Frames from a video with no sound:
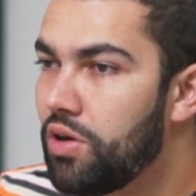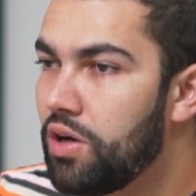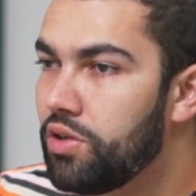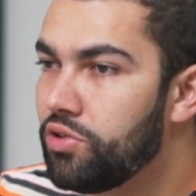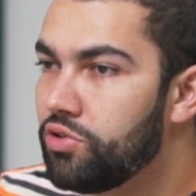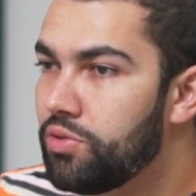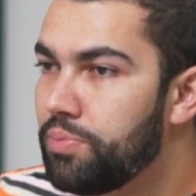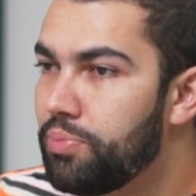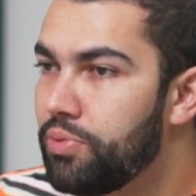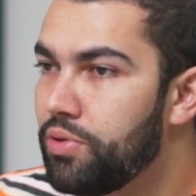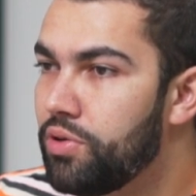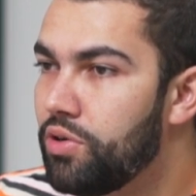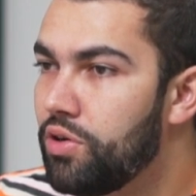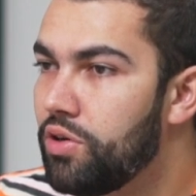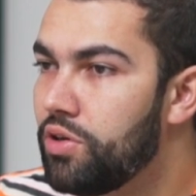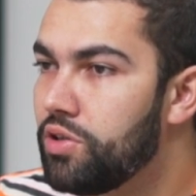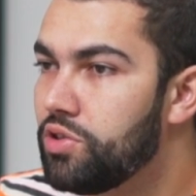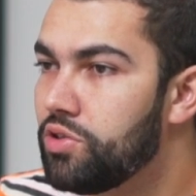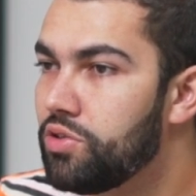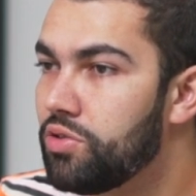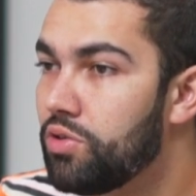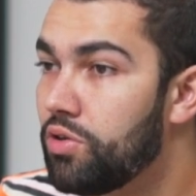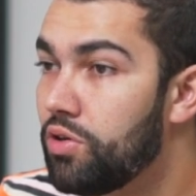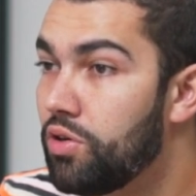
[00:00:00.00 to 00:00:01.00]
or
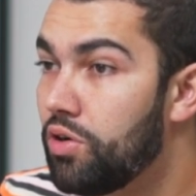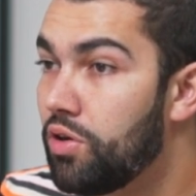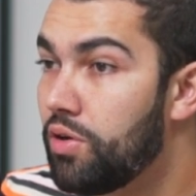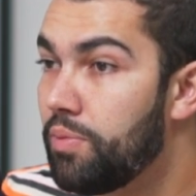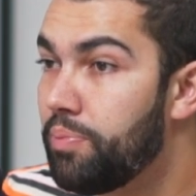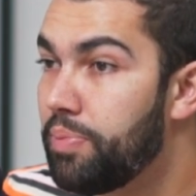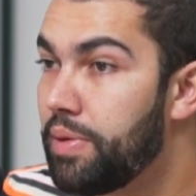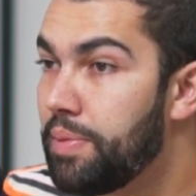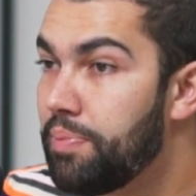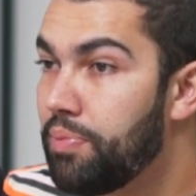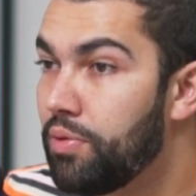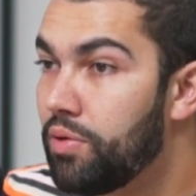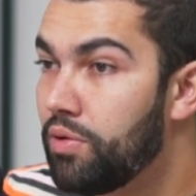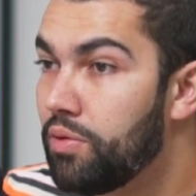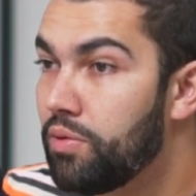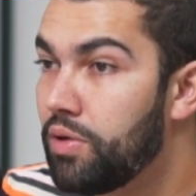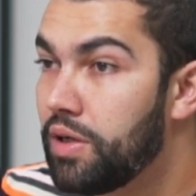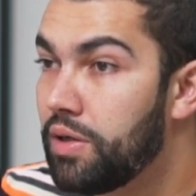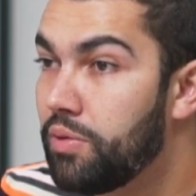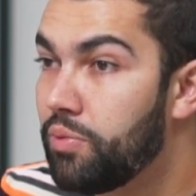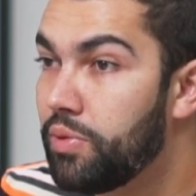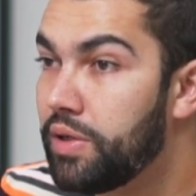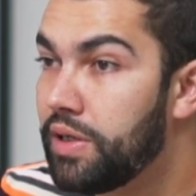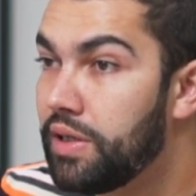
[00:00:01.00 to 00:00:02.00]
entrepreneurs or
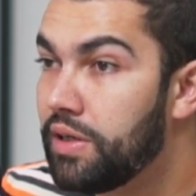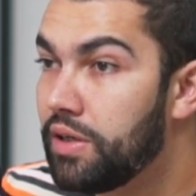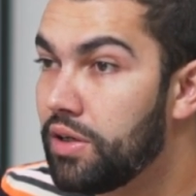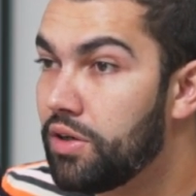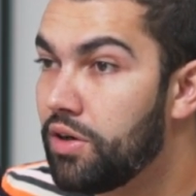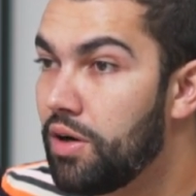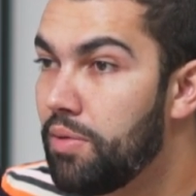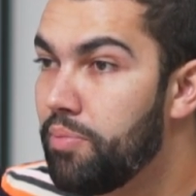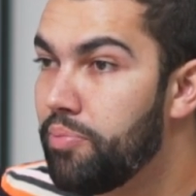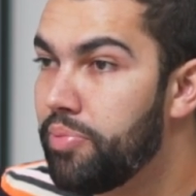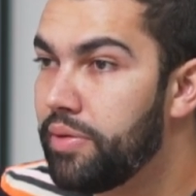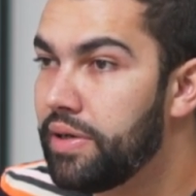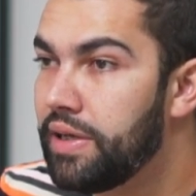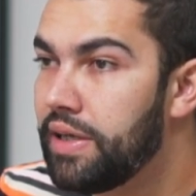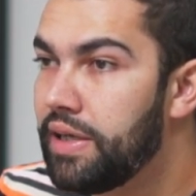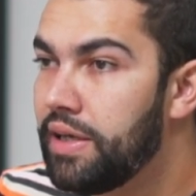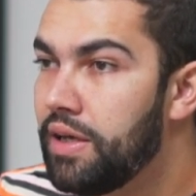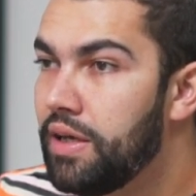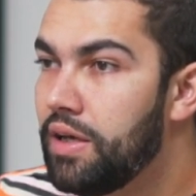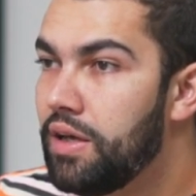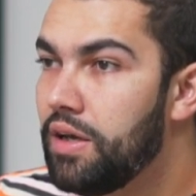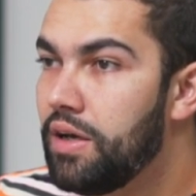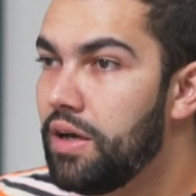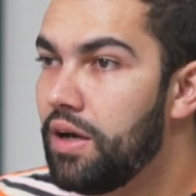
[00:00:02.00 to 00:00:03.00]
people within a company
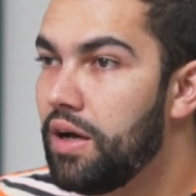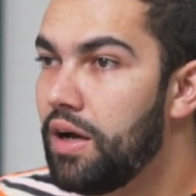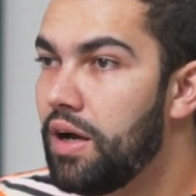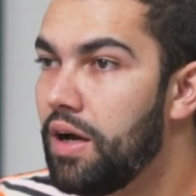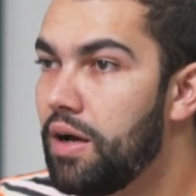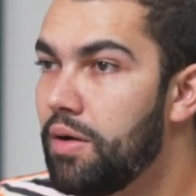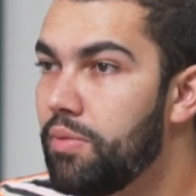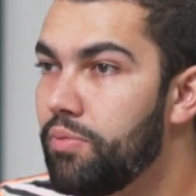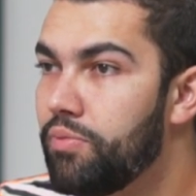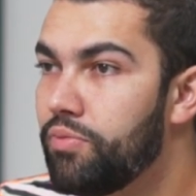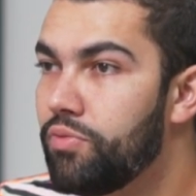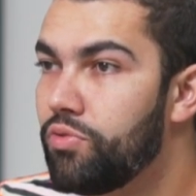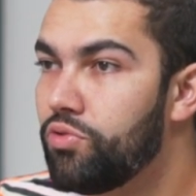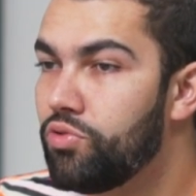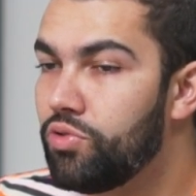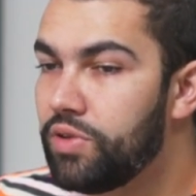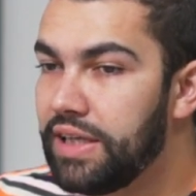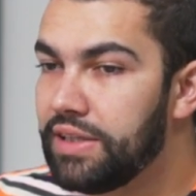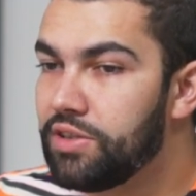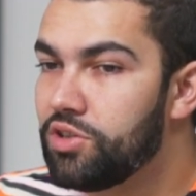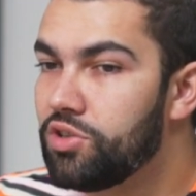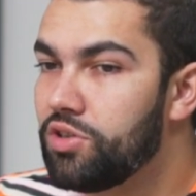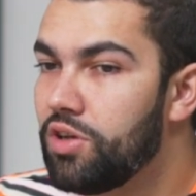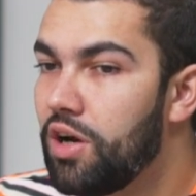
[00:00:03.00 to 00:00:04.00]
to
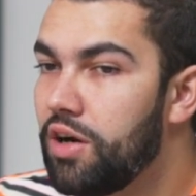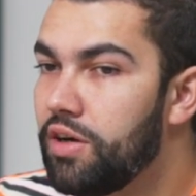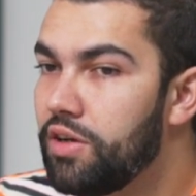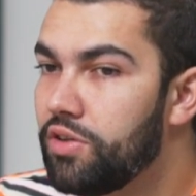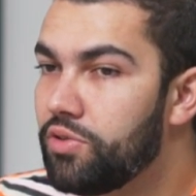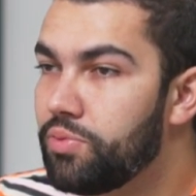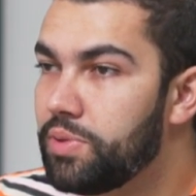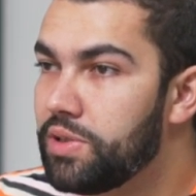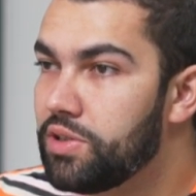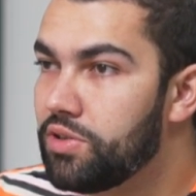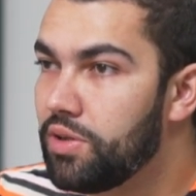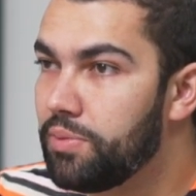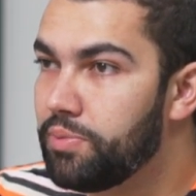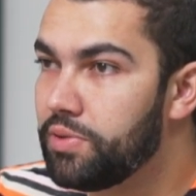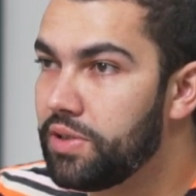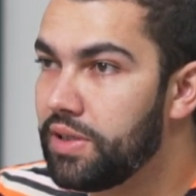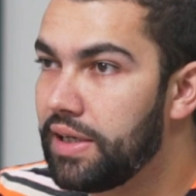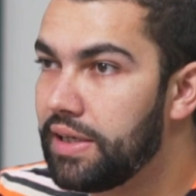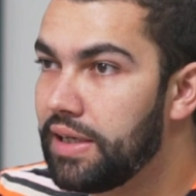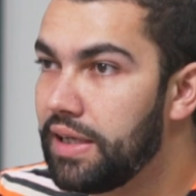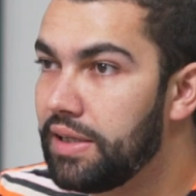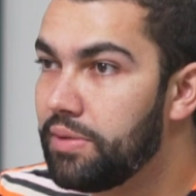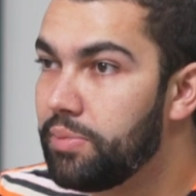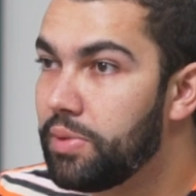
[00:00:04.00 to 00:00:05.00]
get started with something
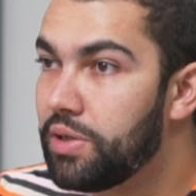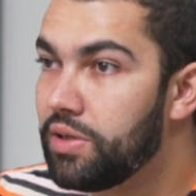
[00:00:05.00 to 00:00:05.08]
like that?